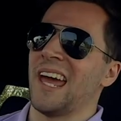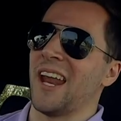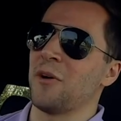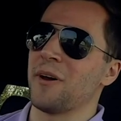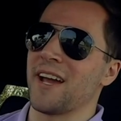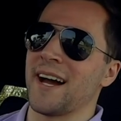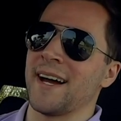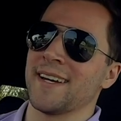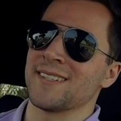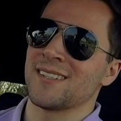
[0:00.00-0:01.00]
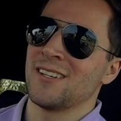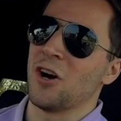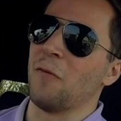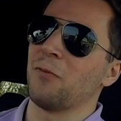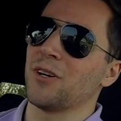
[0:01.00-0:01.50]
Anyway, guys,
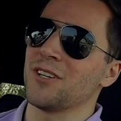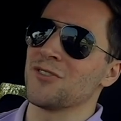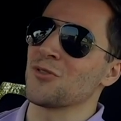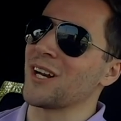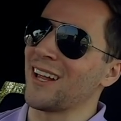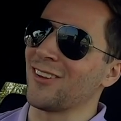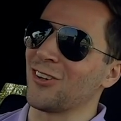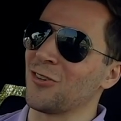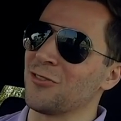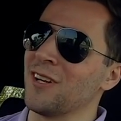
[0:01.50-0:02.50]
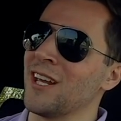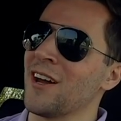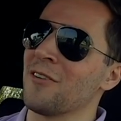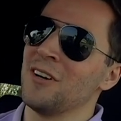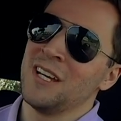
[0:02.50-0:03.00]
hopefully you enjoyed that little
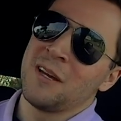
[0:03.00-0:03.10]
video.